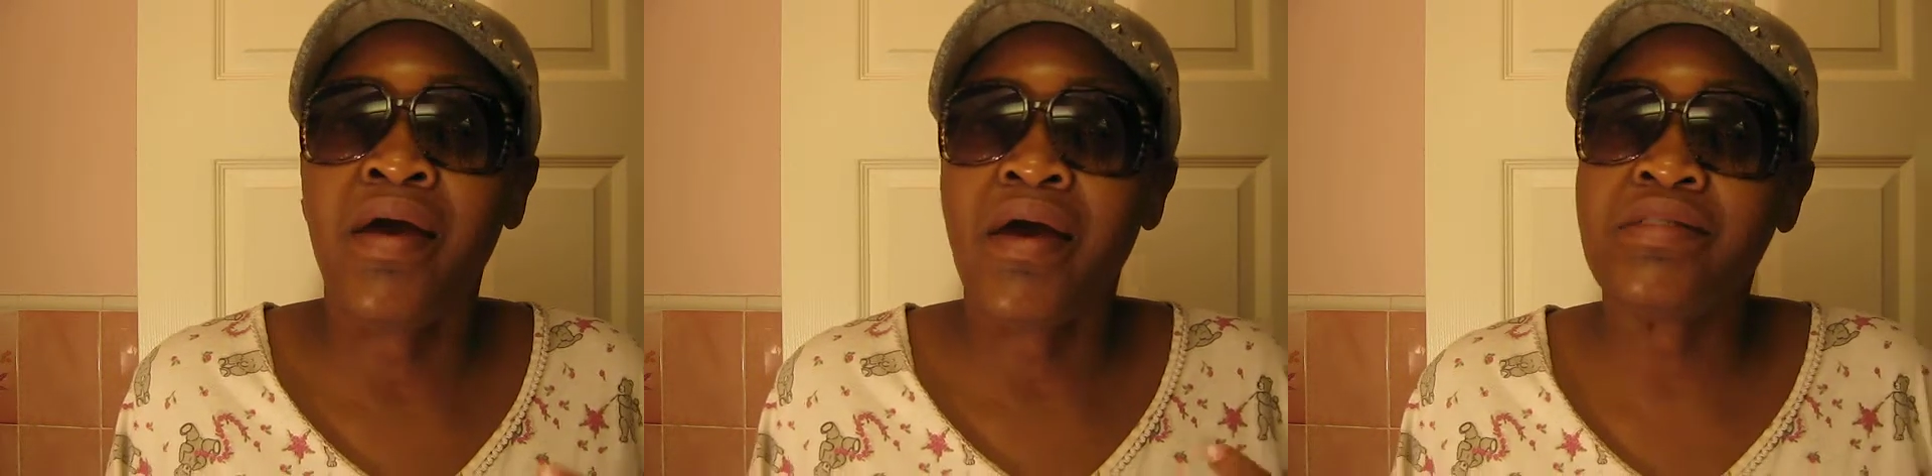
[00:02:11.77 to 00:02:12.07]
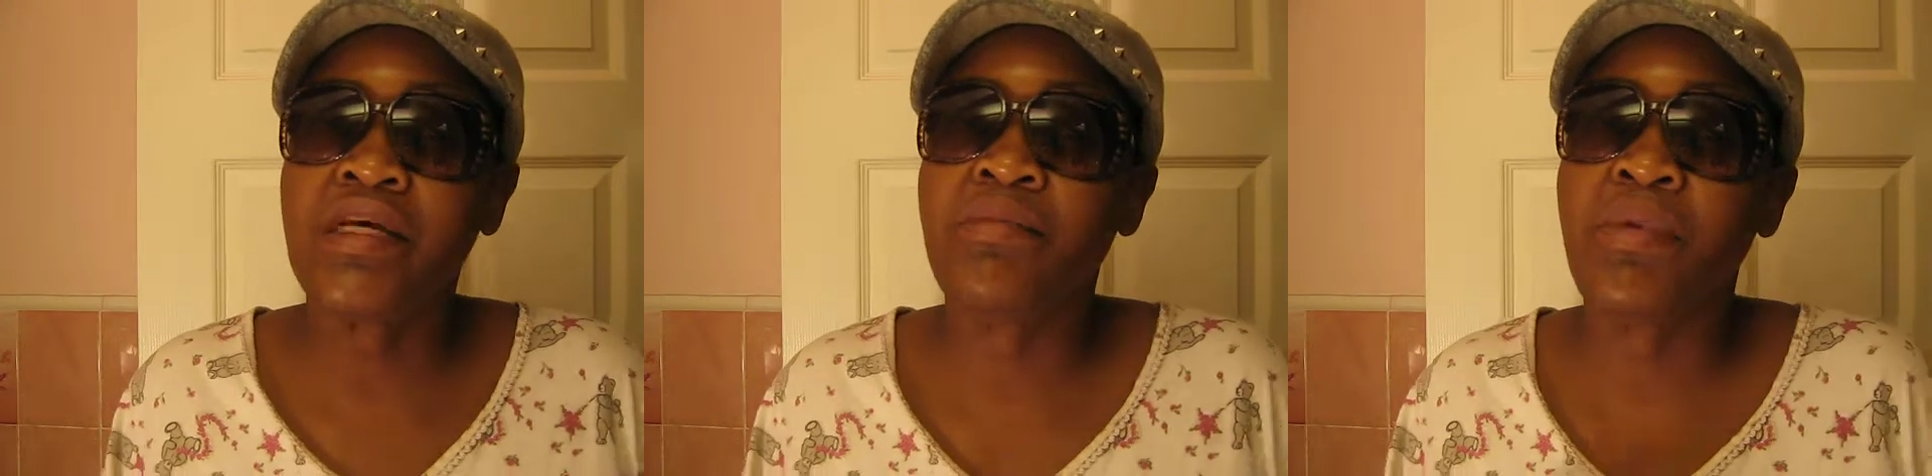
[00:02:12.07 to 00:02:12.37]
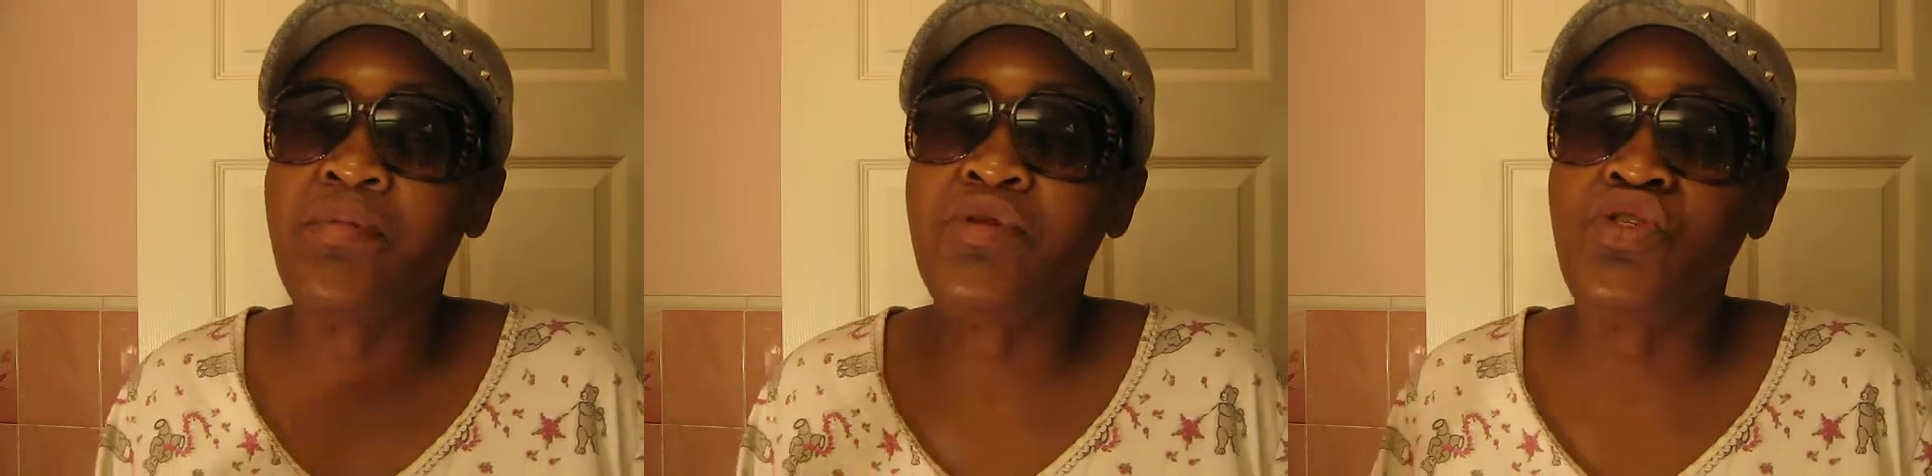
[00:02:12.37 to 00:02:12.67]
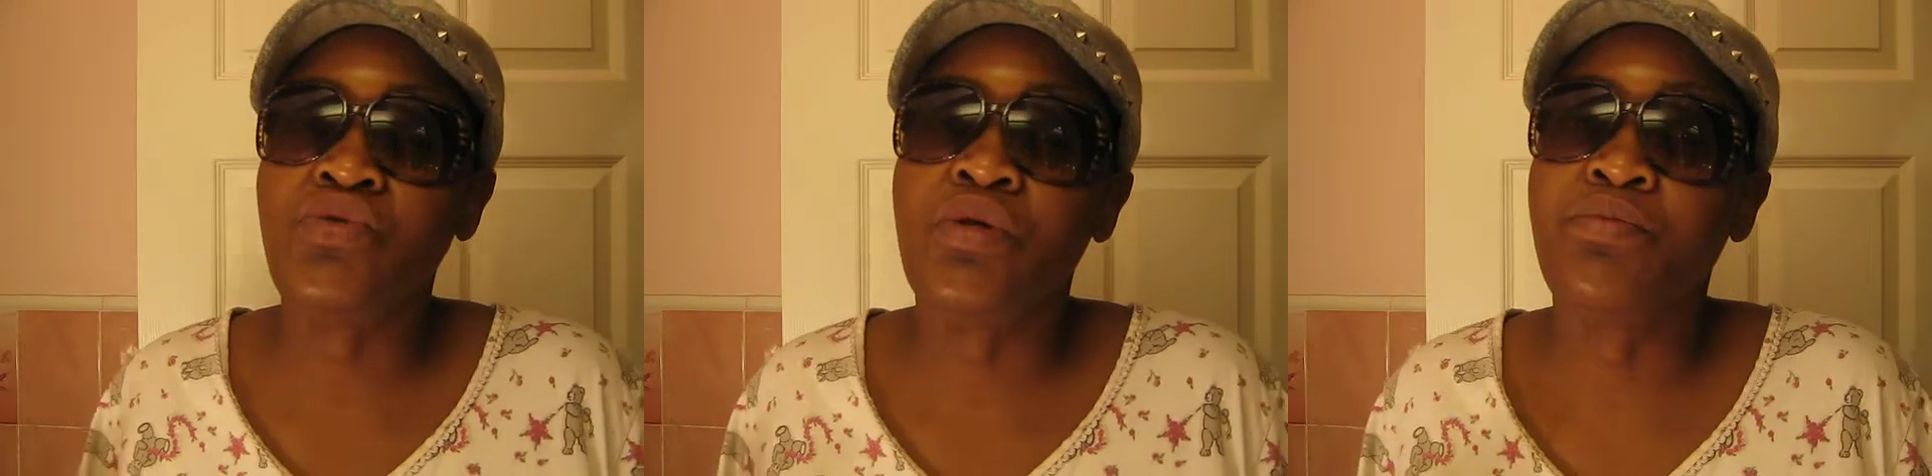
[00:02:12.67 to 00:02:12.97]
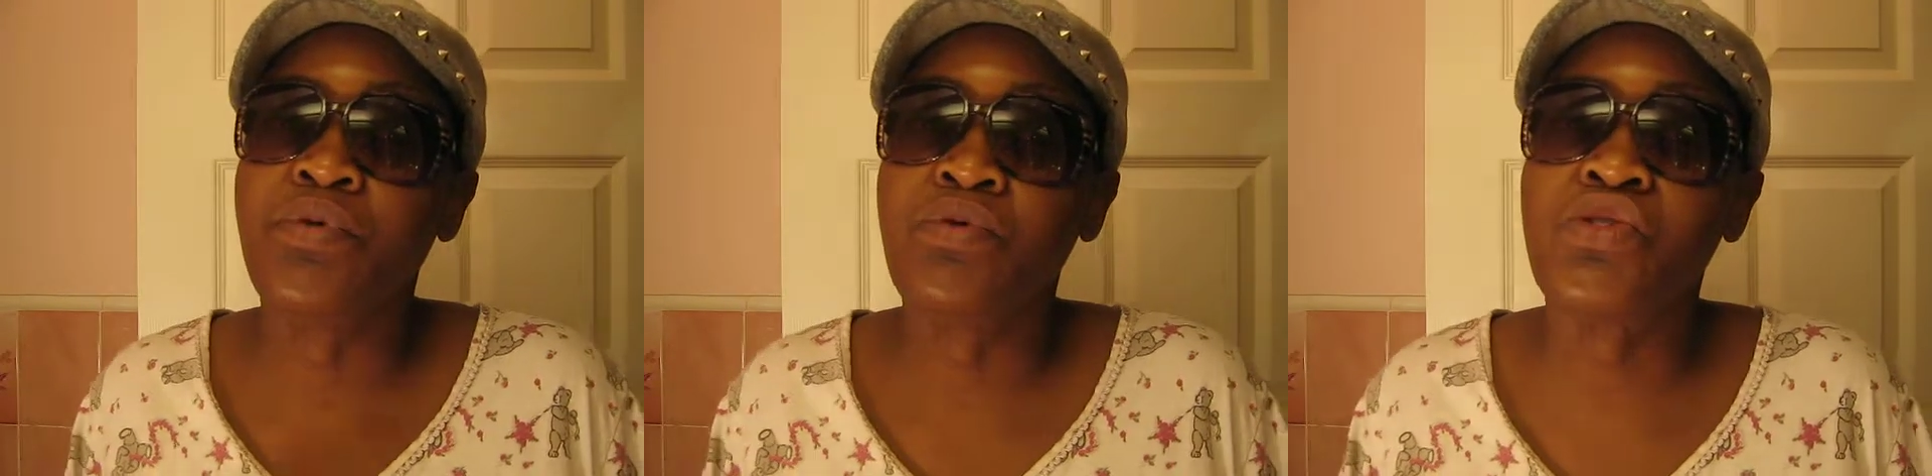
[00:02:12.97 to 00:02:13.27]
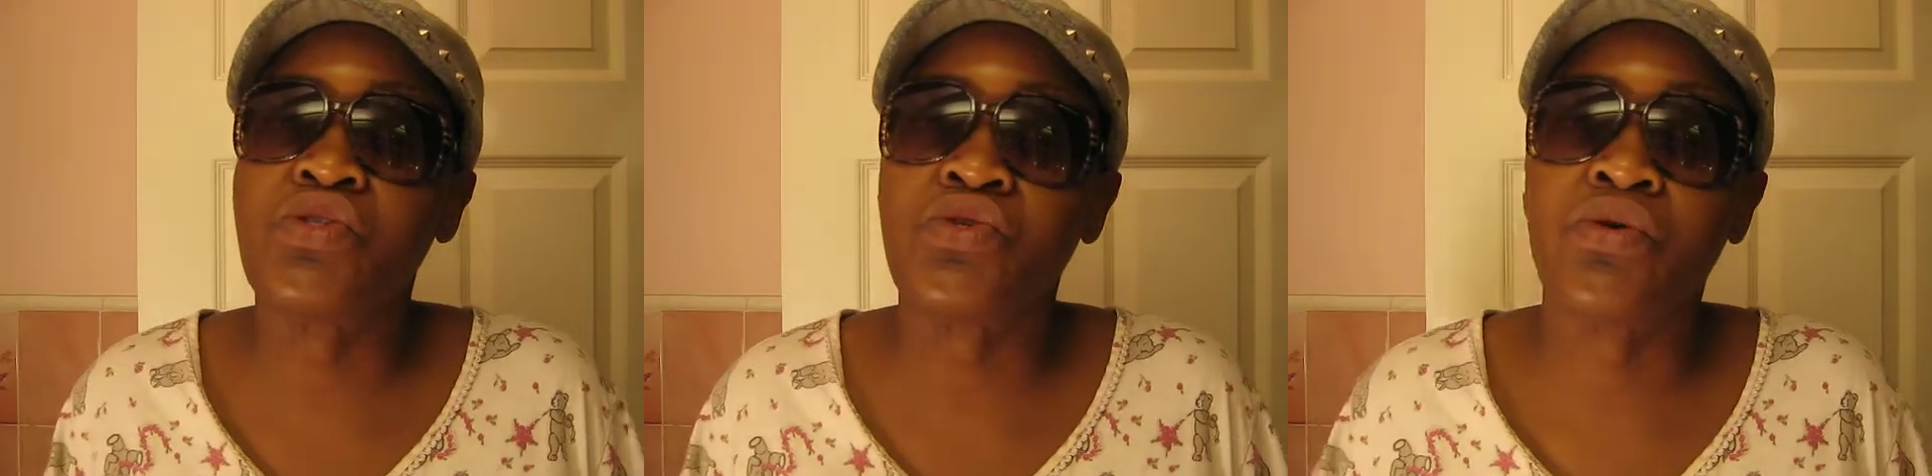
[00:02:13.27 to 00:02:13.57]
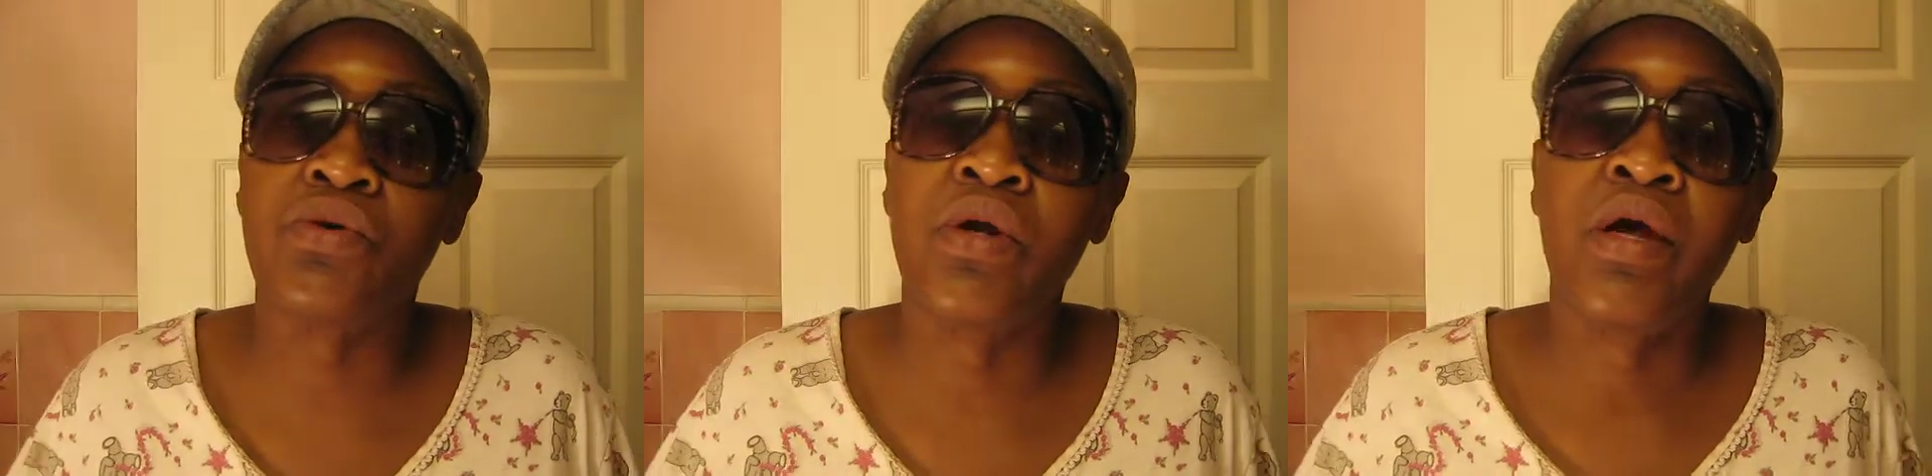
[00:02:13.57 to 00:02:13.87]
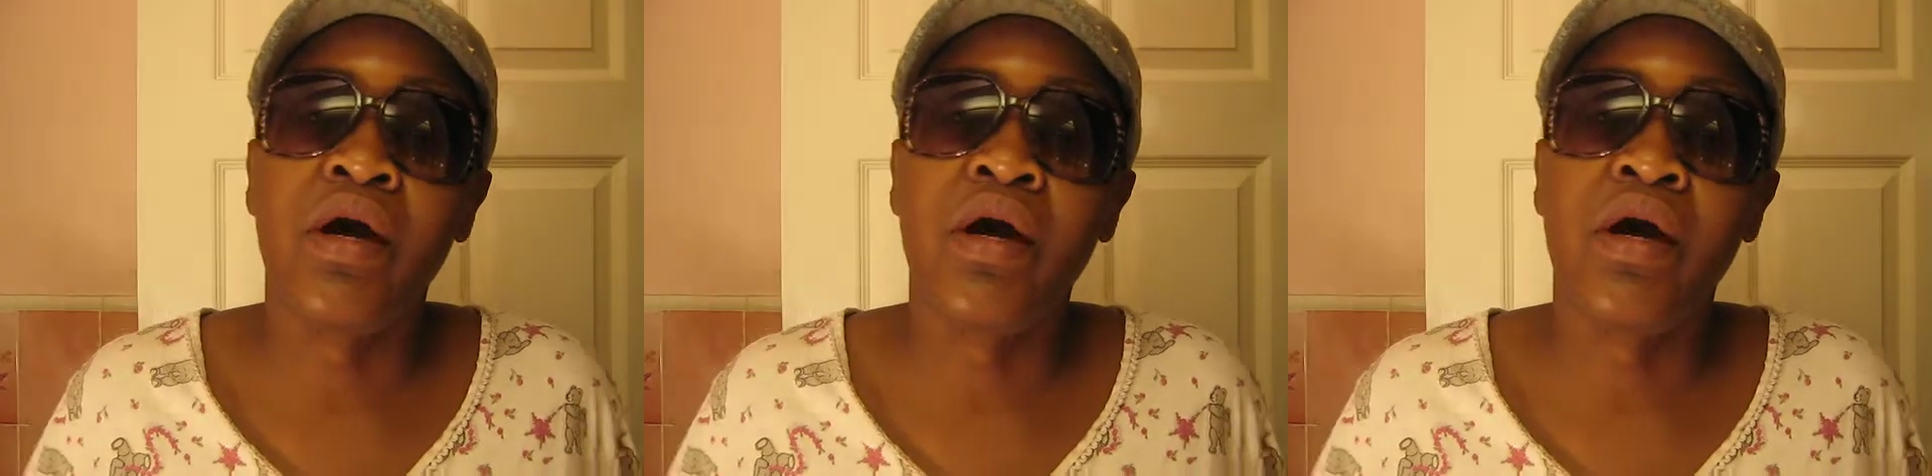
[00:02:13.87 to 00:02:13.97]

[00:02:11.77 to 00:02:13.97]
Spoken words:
and then maybe do the booster